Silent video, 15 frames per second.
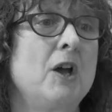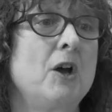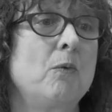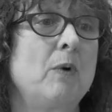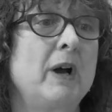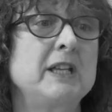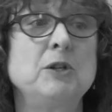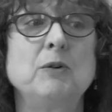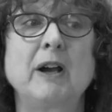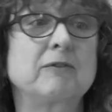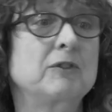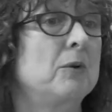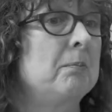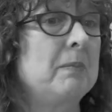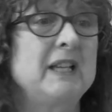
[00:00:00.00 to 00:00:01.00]
where you
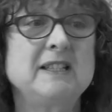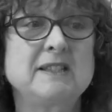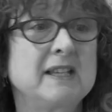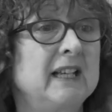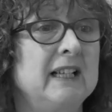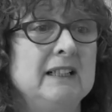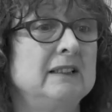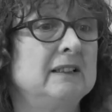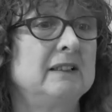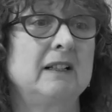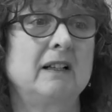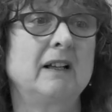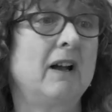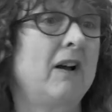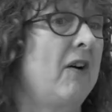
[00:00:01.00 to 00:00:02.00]
have competing
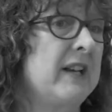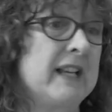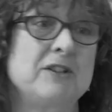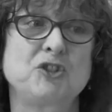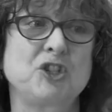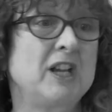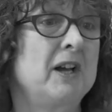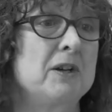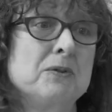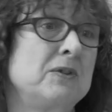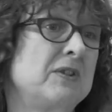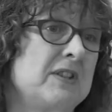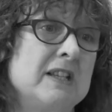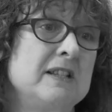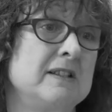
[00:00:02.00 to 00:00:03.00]

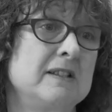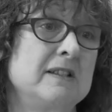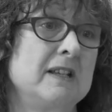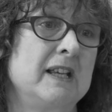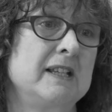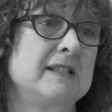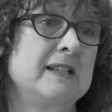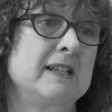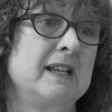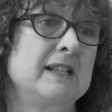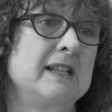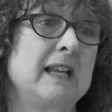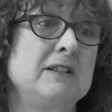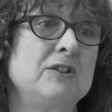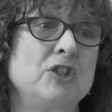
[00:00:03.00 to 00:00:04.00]
INGOs and
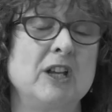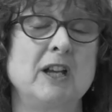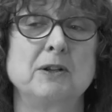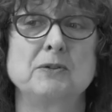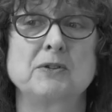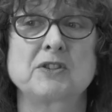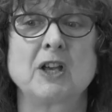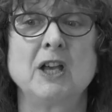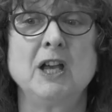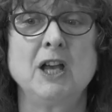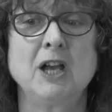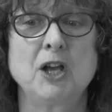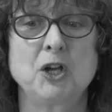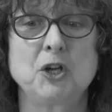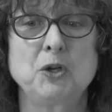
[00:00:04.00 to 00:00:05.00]
NGOs
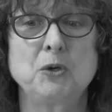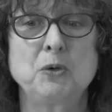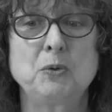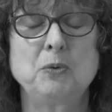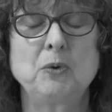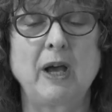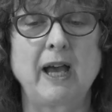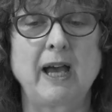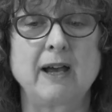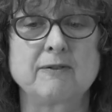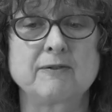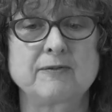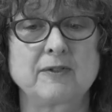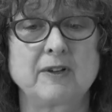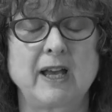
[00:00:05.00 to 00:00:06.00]
who
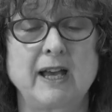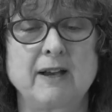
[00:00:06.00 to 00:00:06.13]
have